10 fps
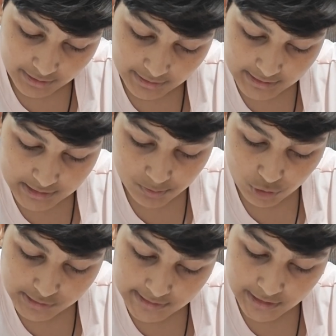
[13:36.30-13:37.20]
He is
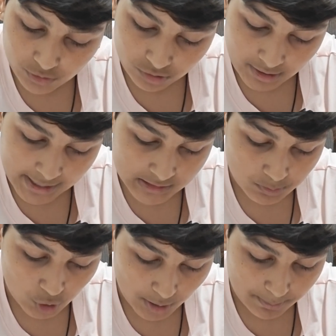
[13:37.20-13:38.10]
mostly known
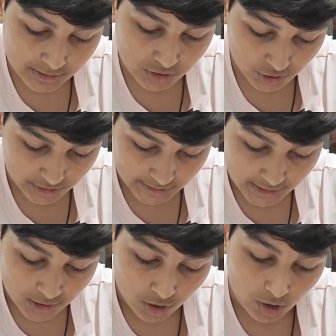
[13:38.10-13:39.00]
as Muhammad
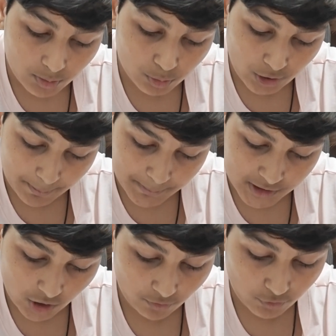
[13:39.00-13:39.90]
Ghori or
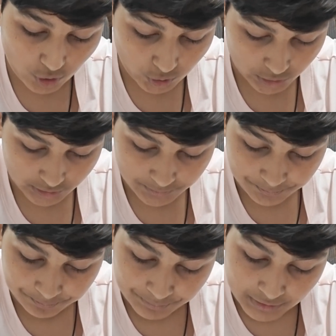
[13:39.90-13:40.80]
Muhammad of Ghor.
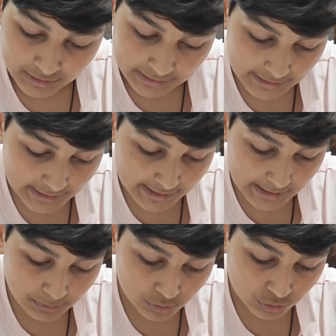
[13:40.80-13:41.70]
He
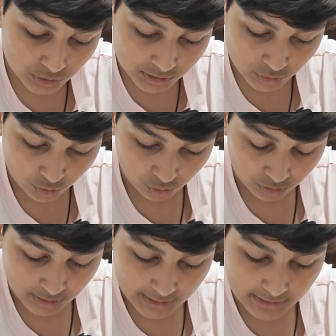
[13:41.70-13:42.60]
came to the
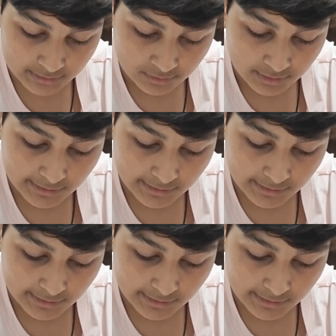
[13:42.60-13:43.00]
throne in